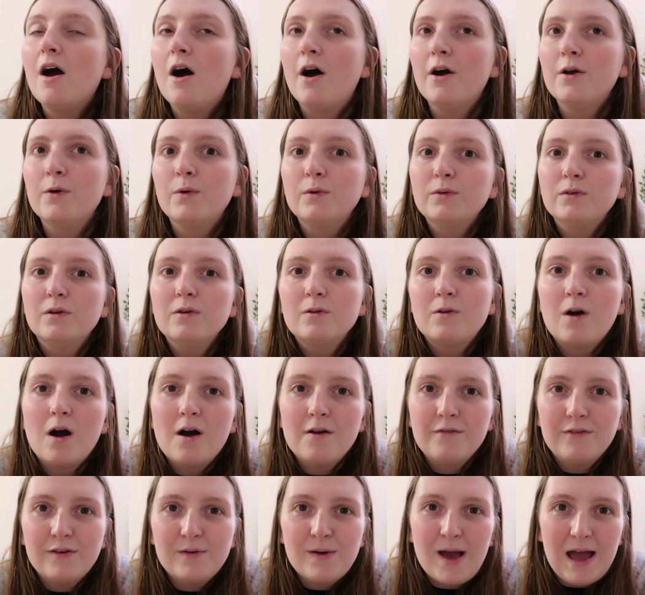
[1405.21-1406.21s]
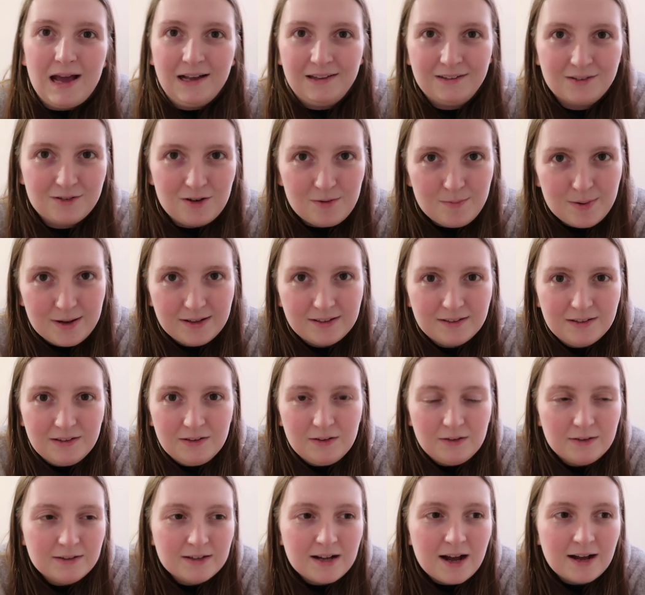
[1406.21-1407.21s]
I also got a few extra bits
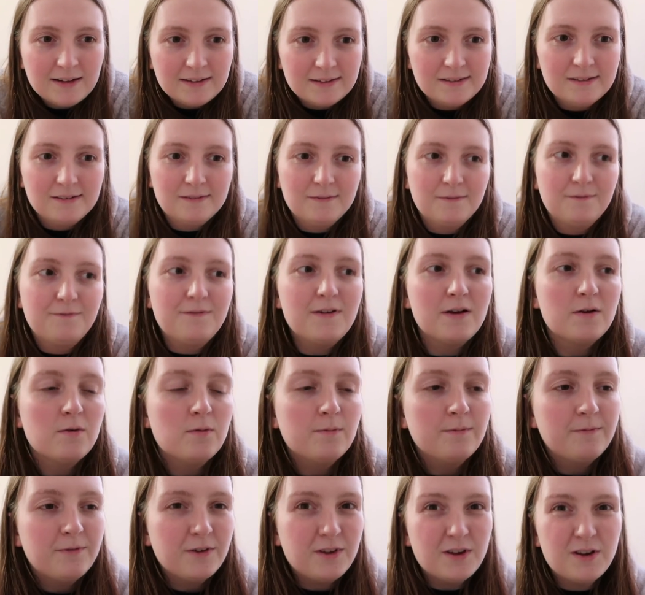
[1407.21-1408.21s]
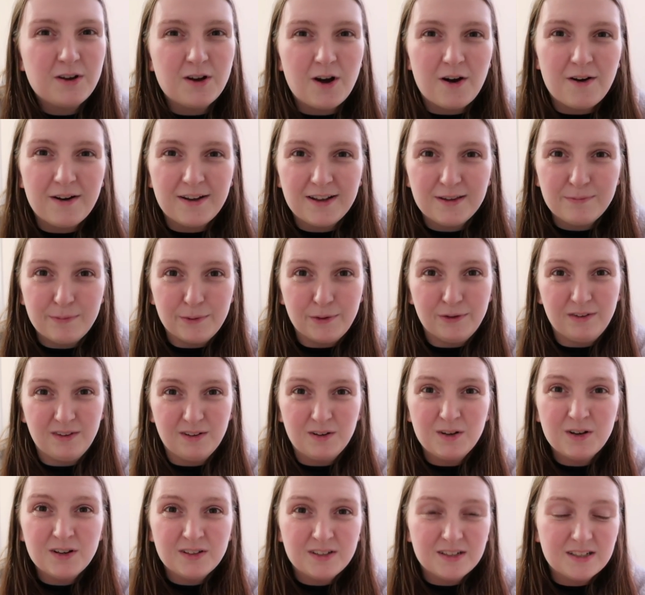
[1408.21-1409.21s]
done that I didn't film for you guys because I
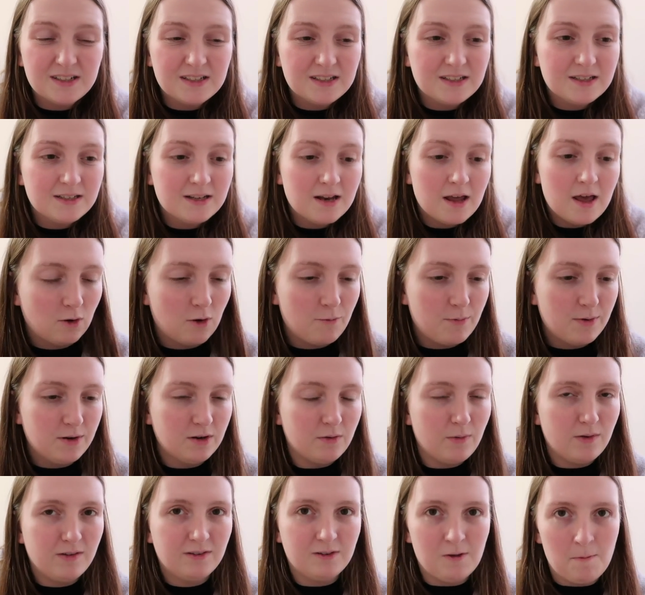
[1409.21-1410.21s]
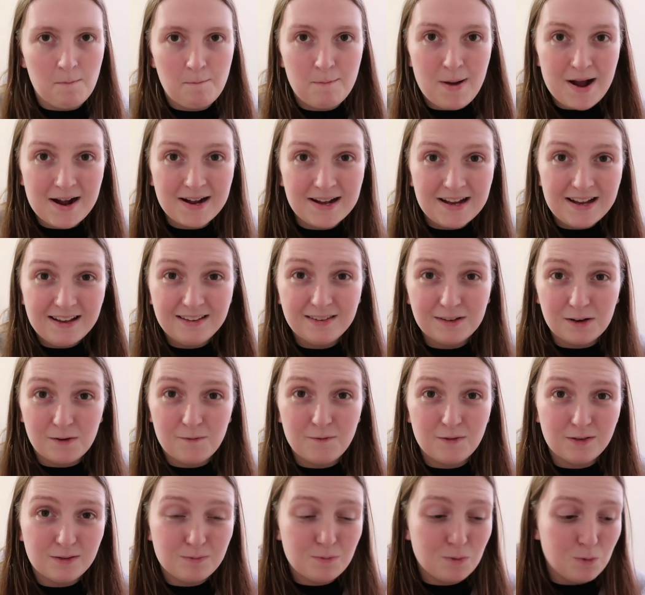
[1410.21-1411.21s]
couldn't. So I've been doing some banky
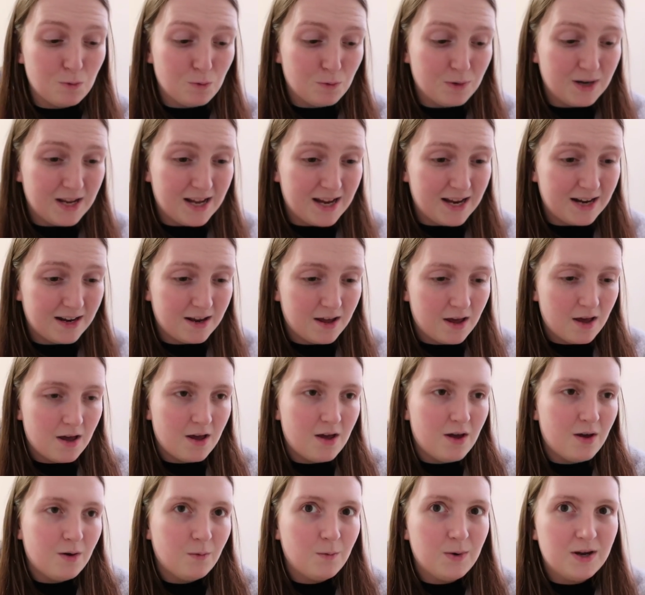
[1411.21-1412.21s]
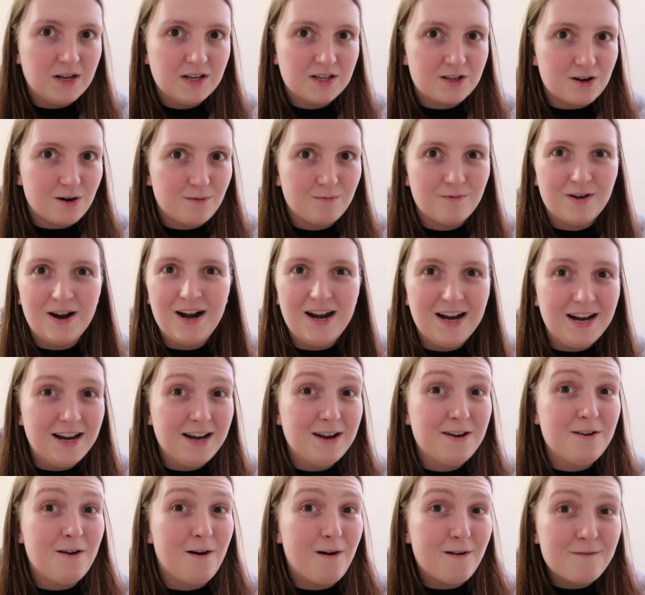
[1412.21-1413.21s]
stuff this morning, which I'm really
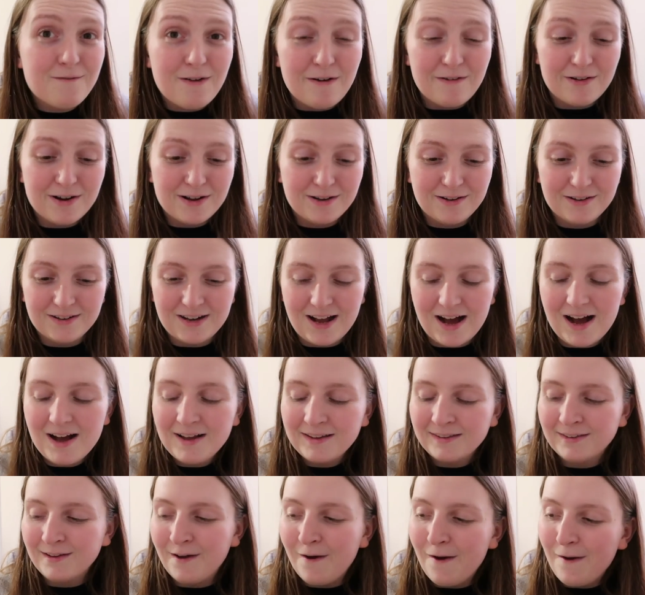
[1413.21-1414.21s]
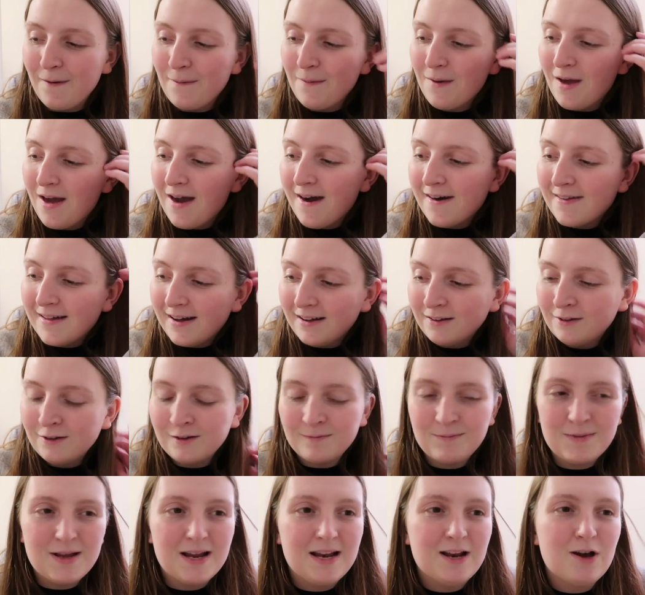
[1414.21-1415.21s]
not very good at. So that
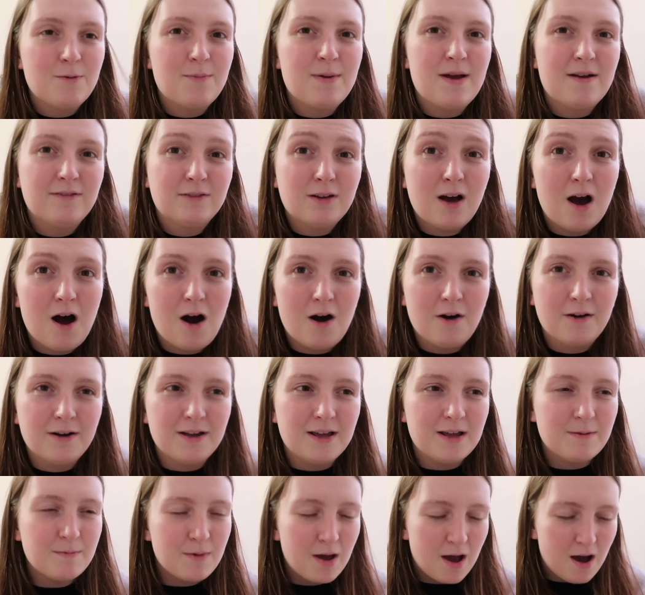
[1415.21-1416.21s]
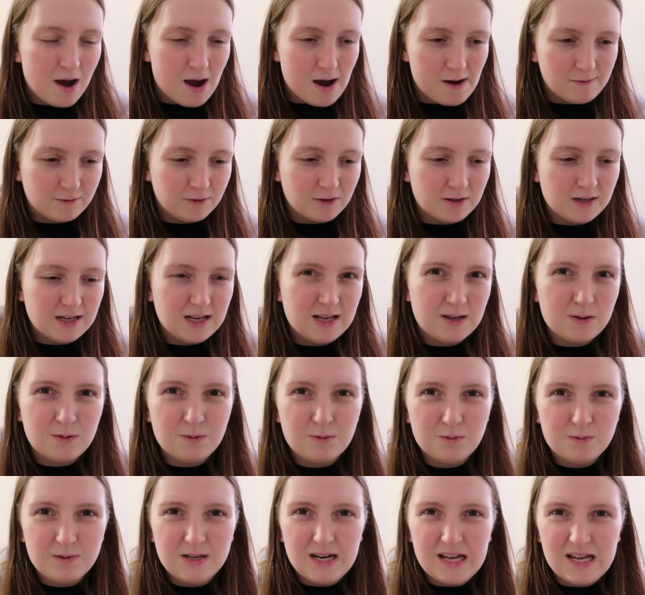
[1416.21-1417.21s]
took me a little bit of time. I've done
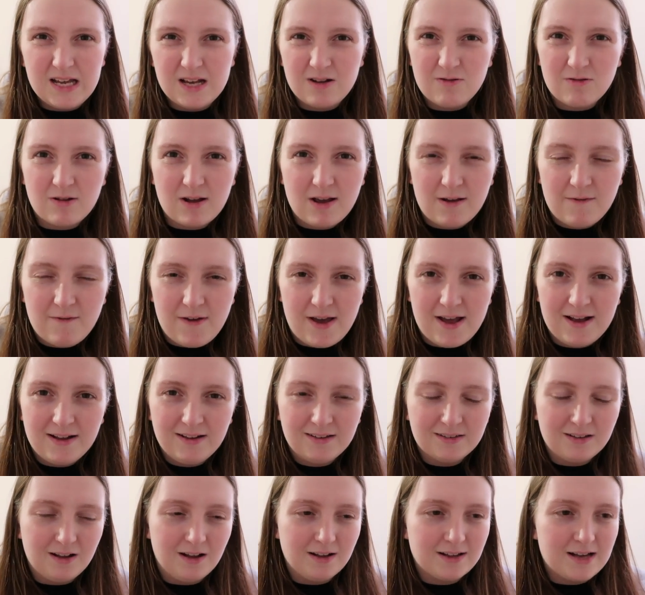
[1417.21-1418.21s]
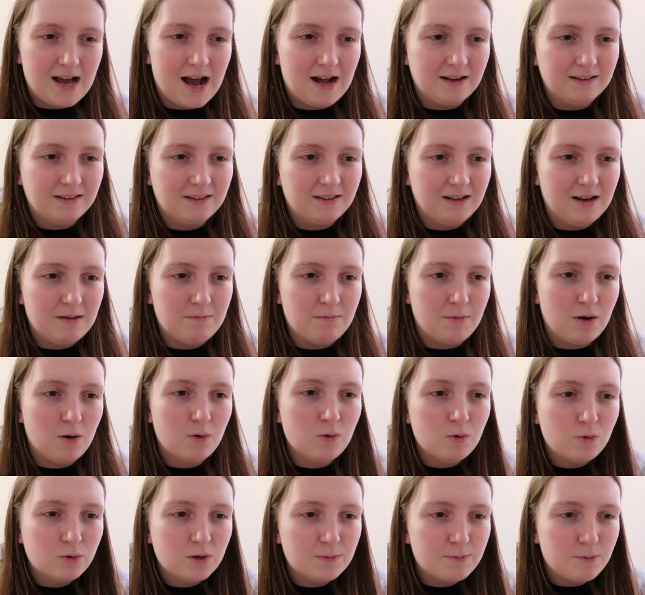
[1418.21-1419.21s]
little nitty-gritty things like cancelling my
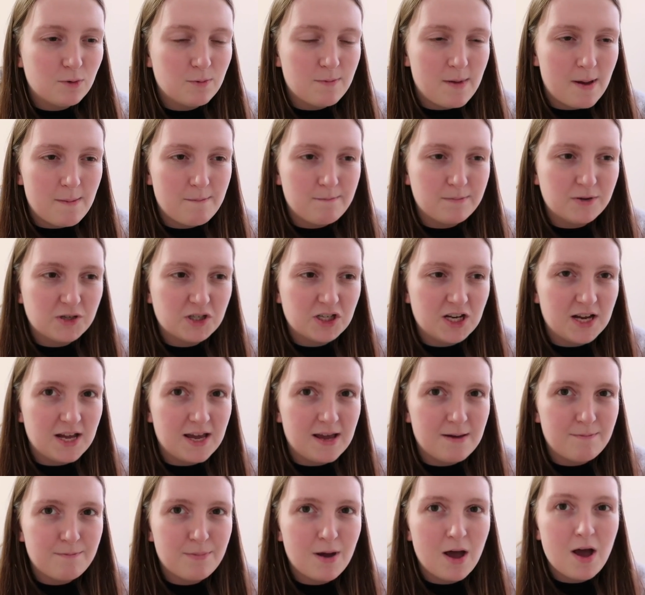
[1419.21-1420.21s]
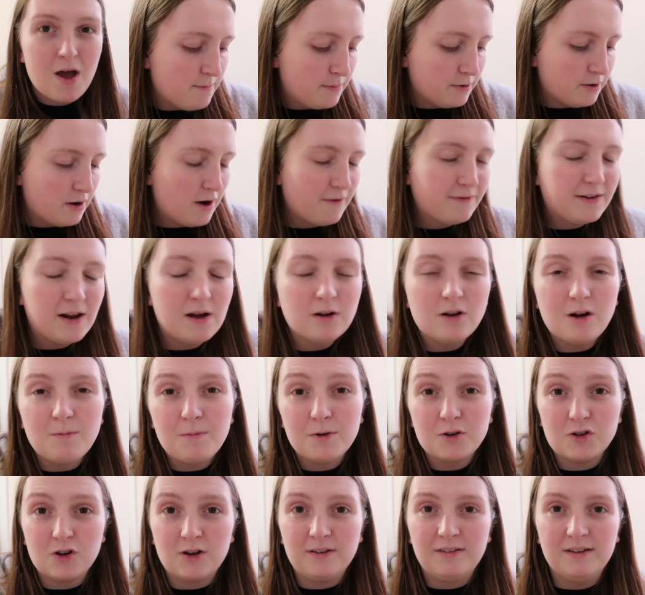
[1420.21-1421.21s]
Audible membership. But I've now got
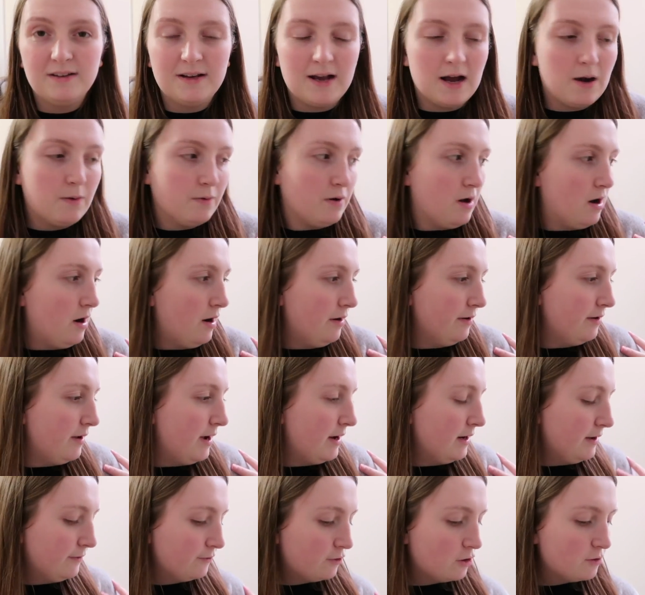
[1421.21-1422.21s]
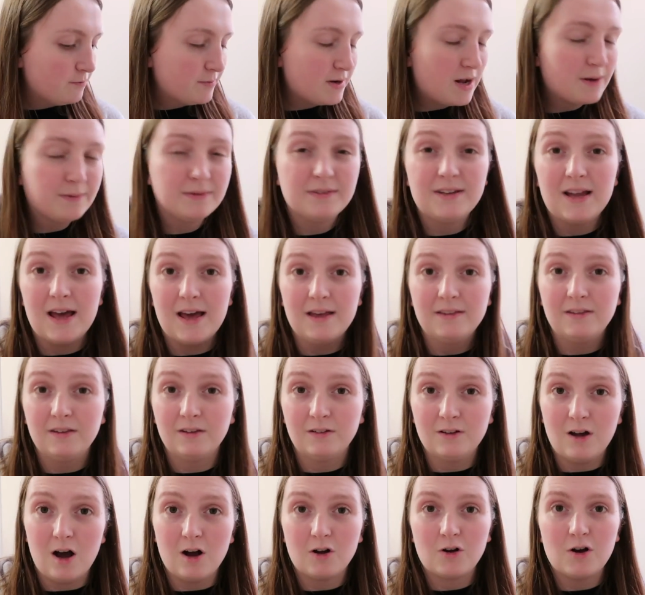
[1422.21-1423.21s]
my dressing gown on and I've come downstairs to
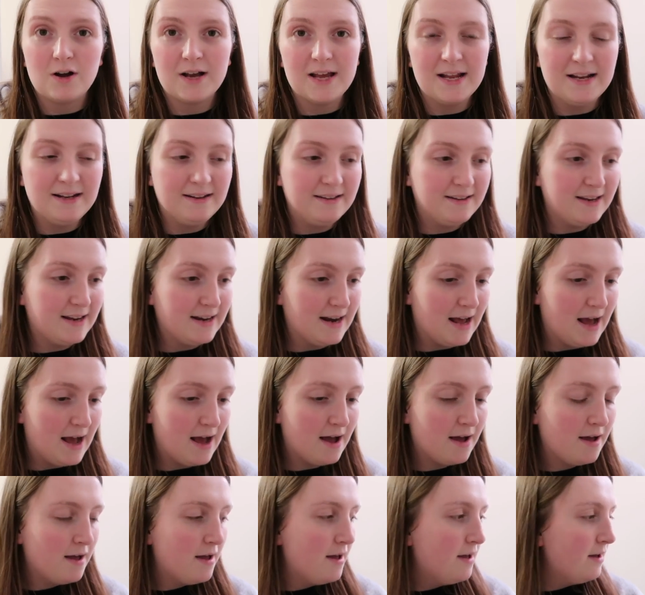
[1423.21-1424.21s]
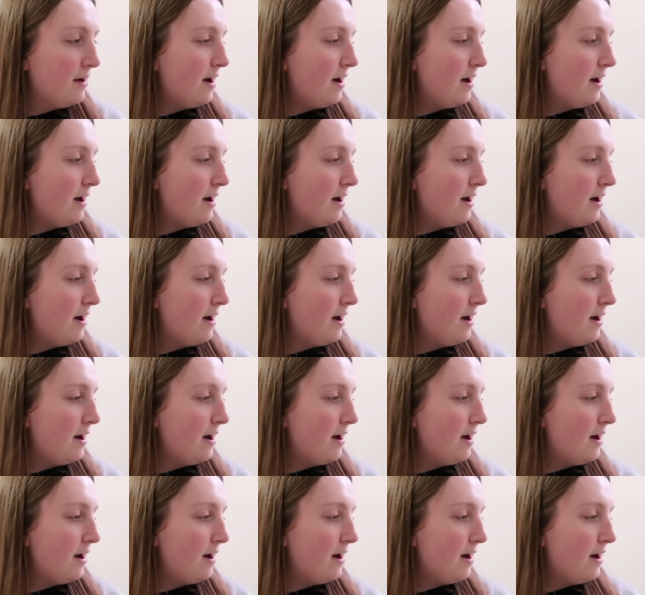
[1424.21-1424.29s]
start cooking dinner.